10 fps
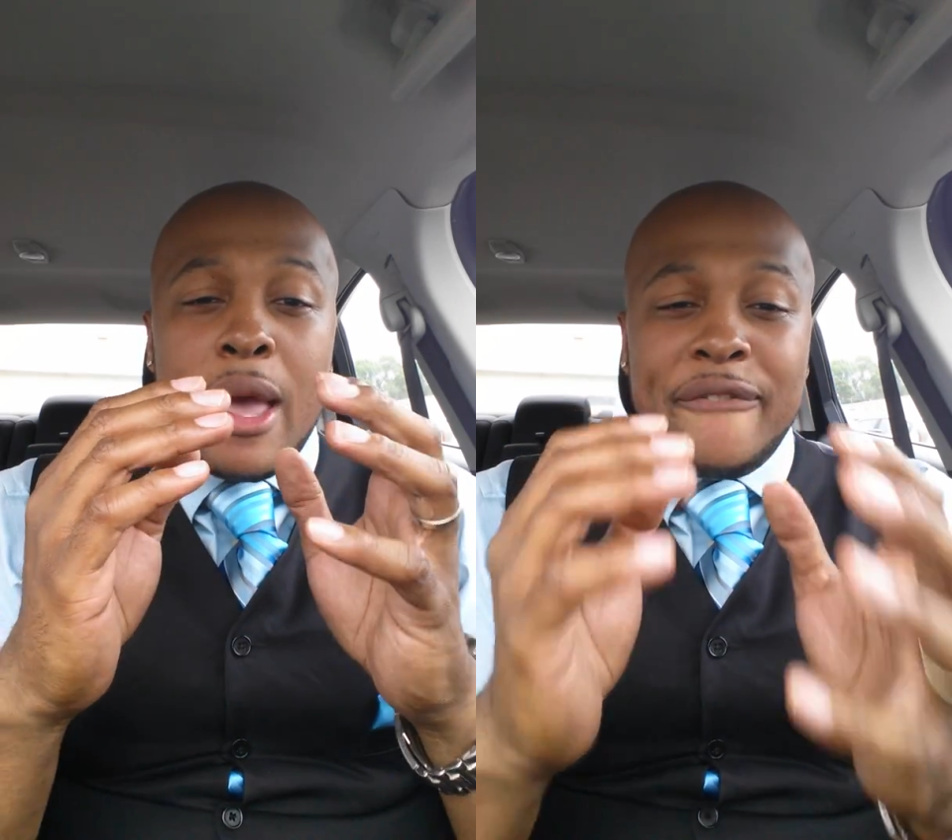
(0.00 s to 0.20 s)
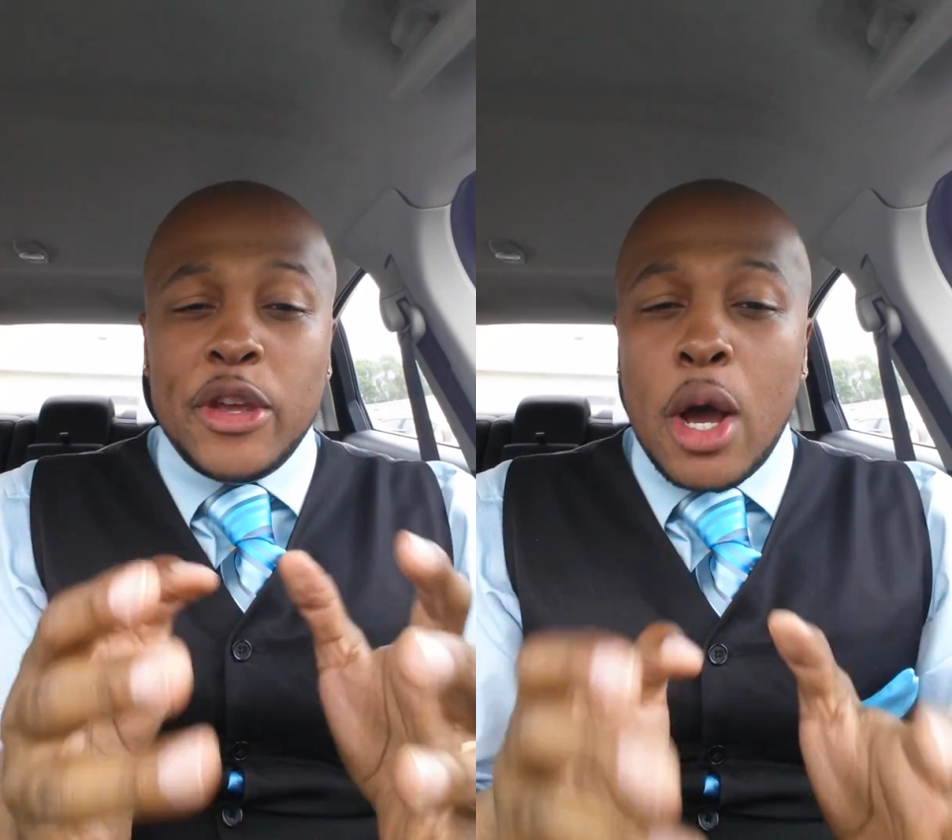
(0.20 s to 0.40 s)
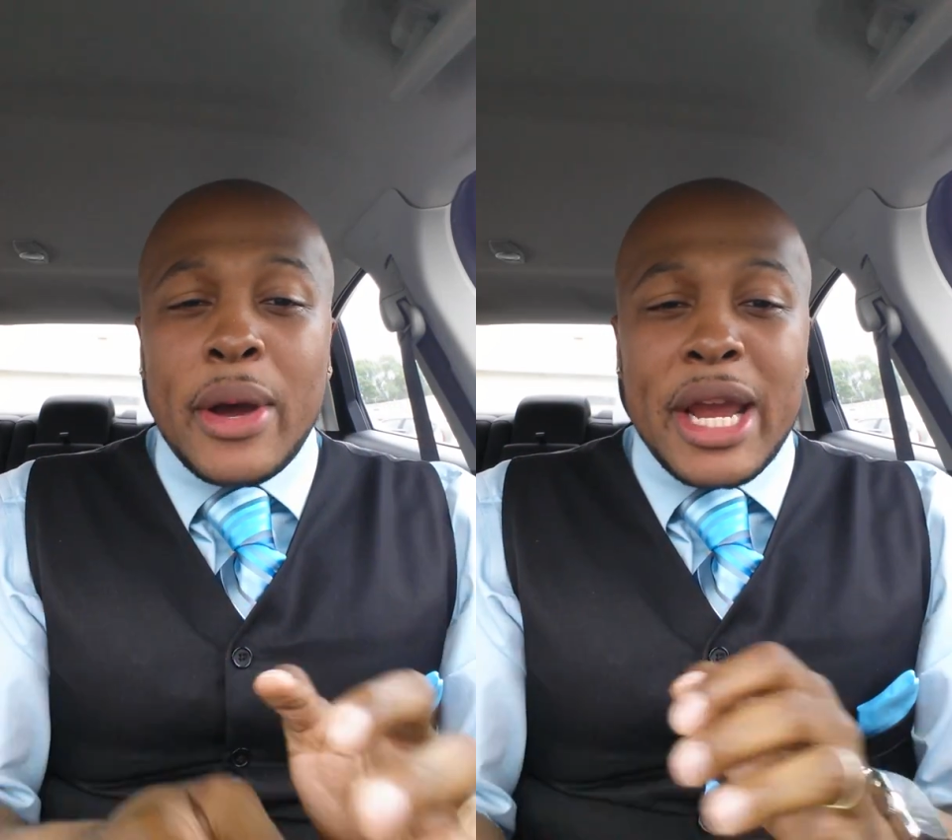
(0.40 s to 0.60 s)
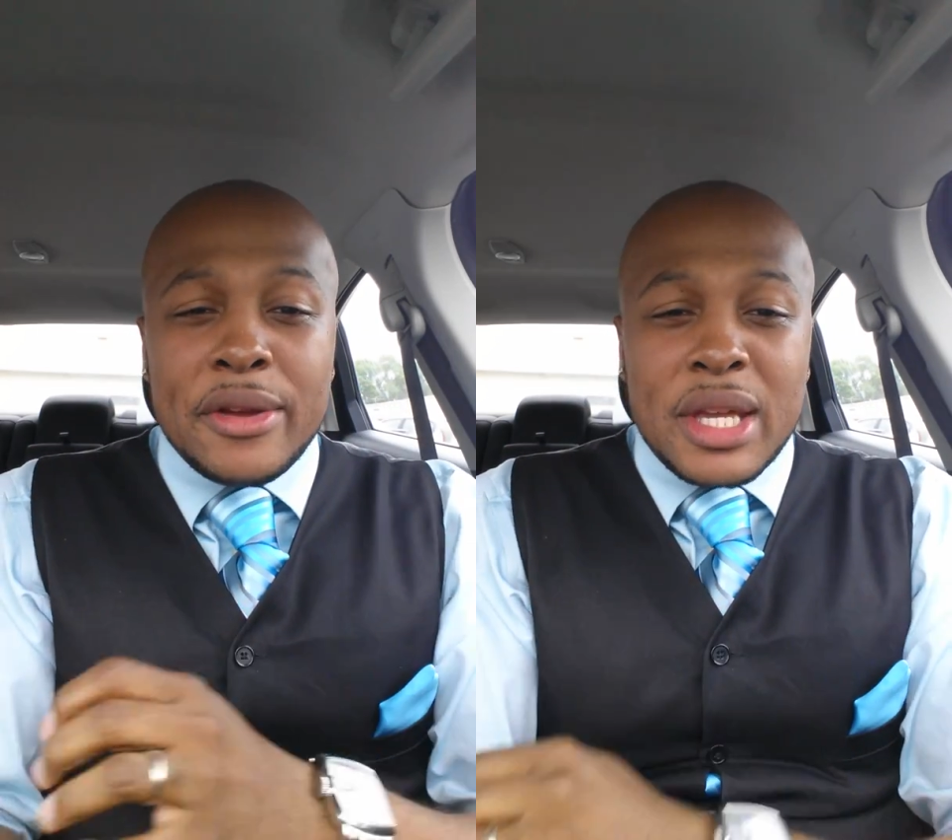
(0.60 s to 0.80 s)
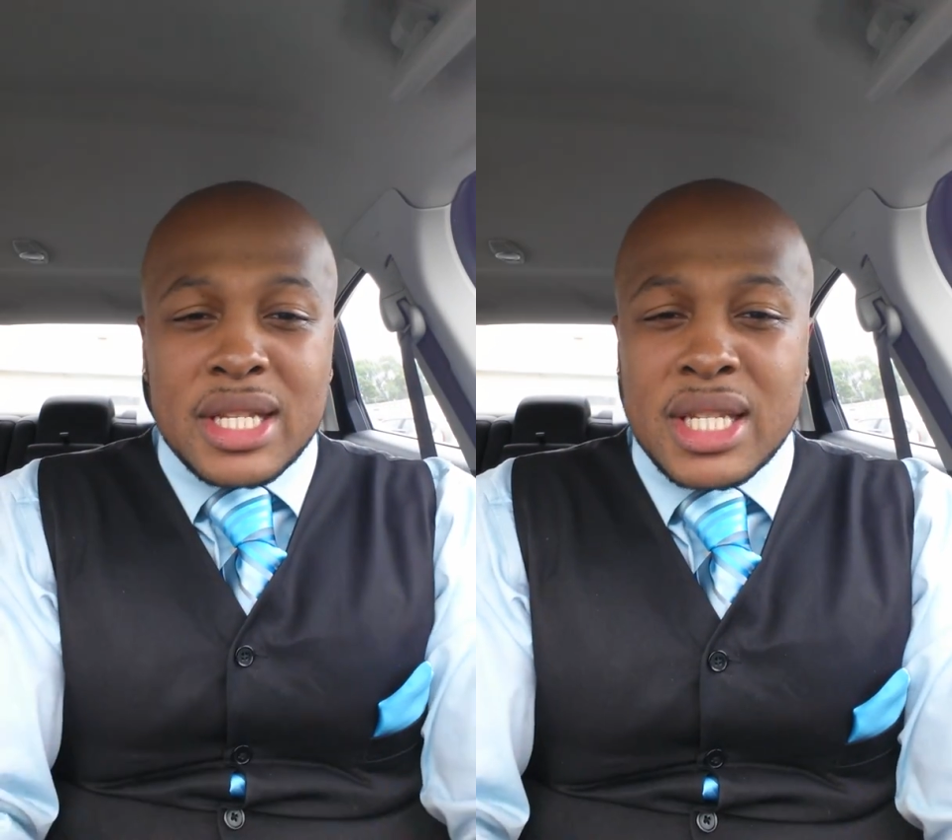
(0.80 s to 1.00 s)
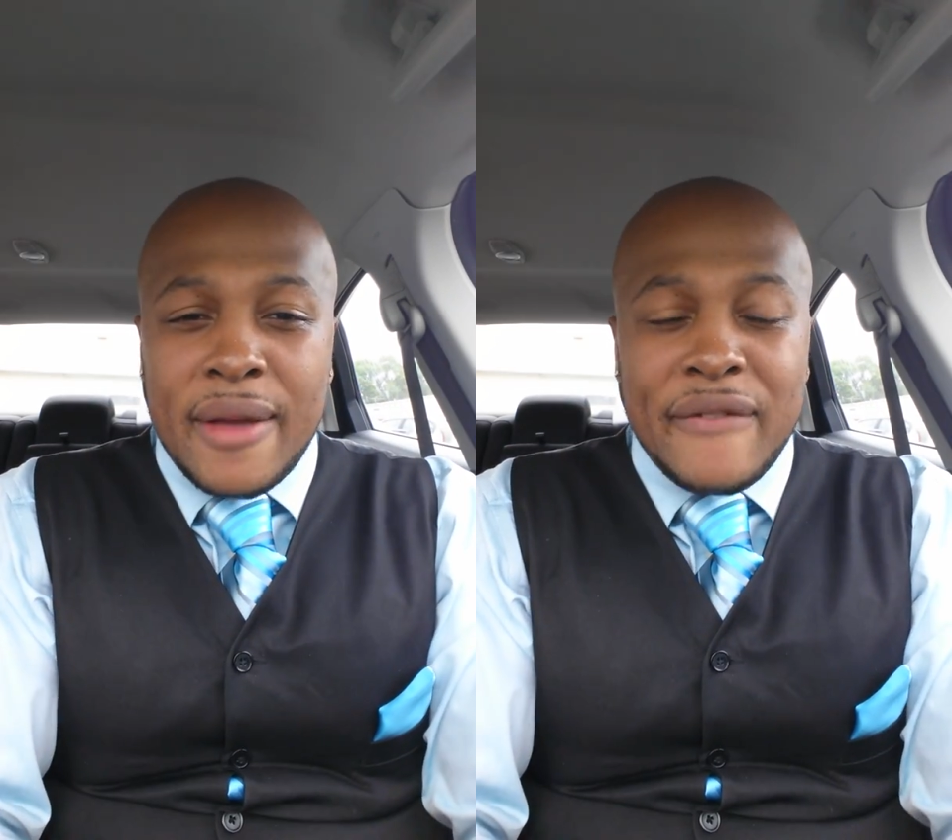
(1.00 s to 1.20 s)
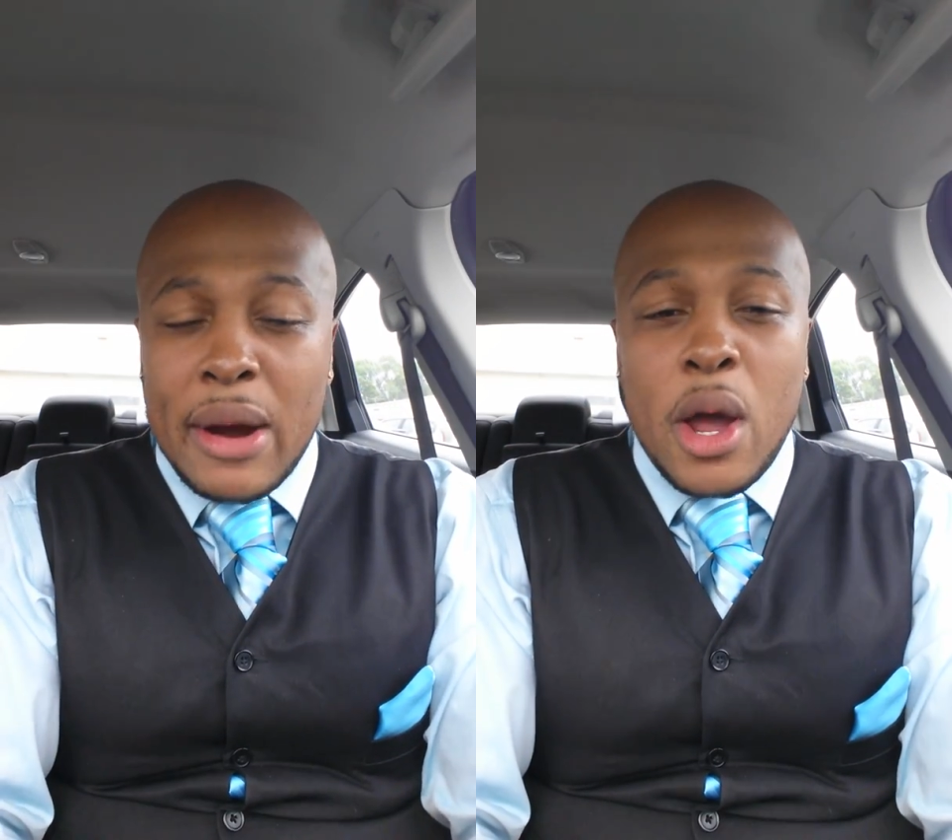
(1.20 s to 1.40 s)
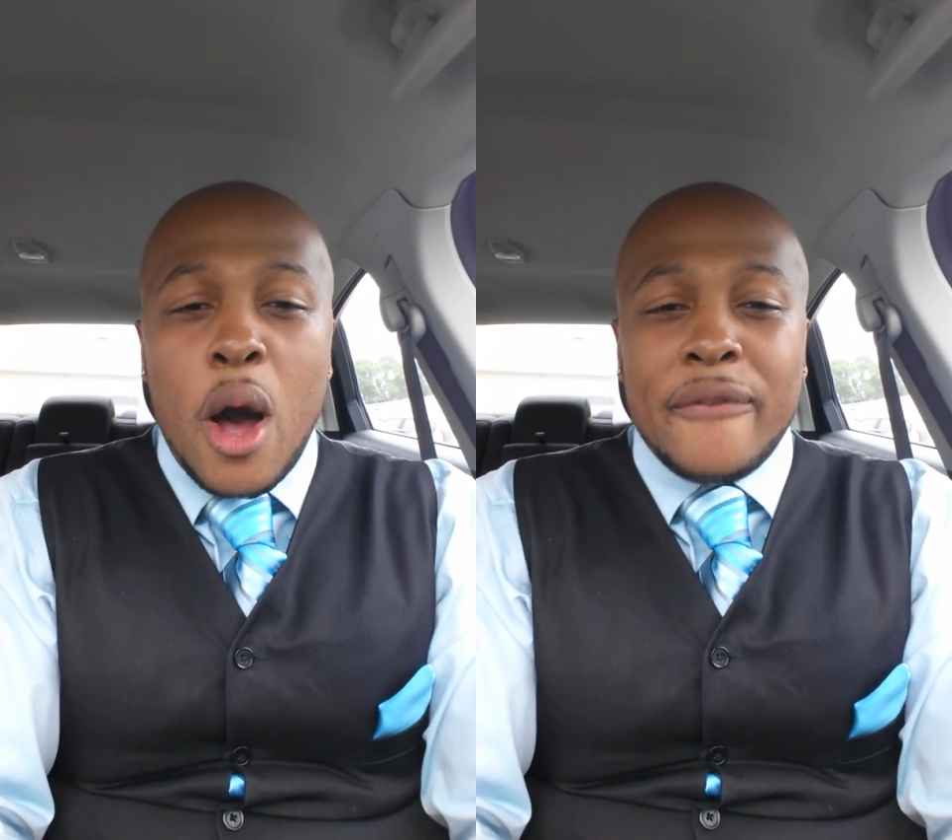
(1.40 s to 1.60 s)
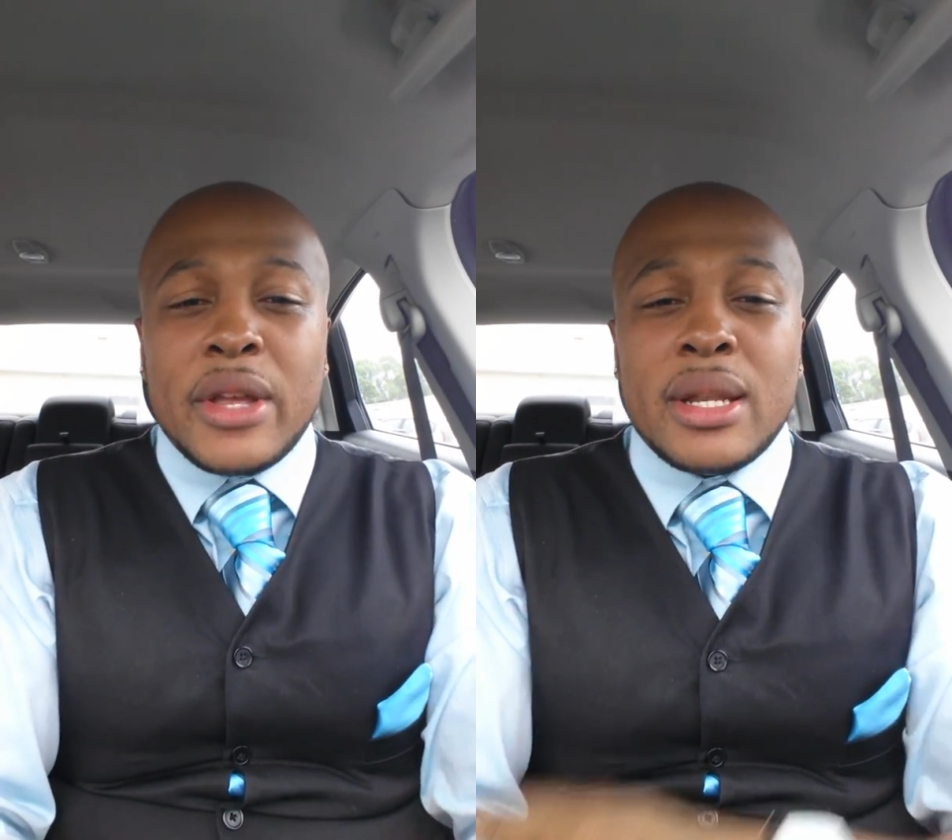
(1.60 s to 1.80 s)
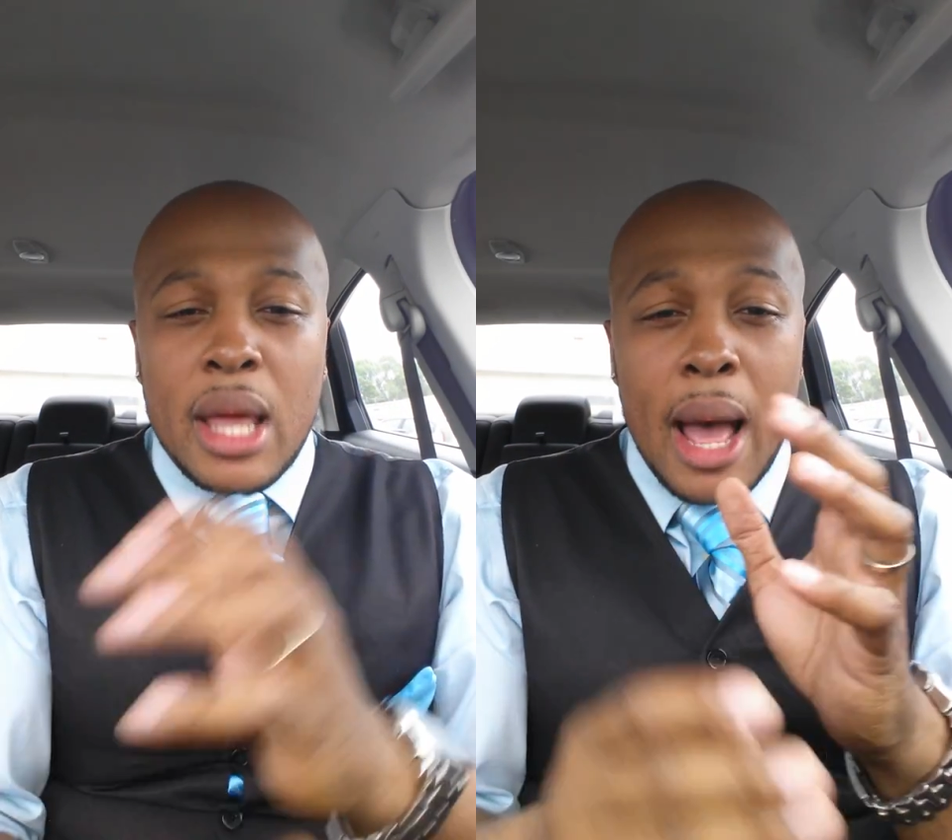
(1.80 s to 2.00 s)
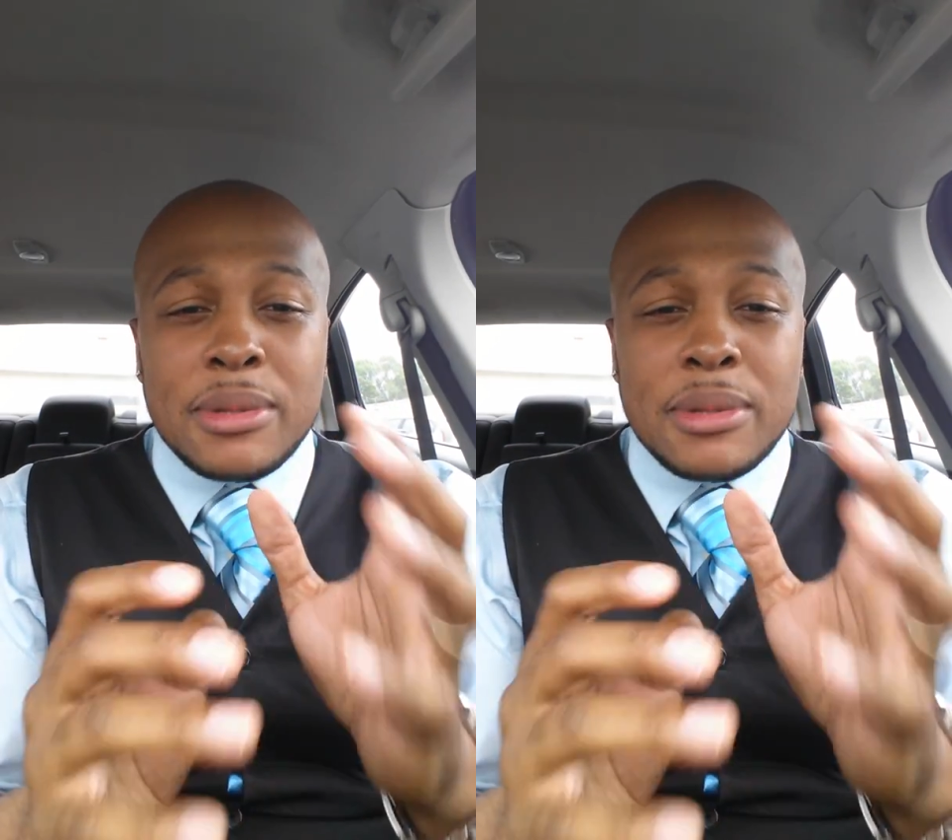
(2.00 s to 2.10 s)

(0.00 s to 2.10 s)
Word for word: If you don't hear this very often,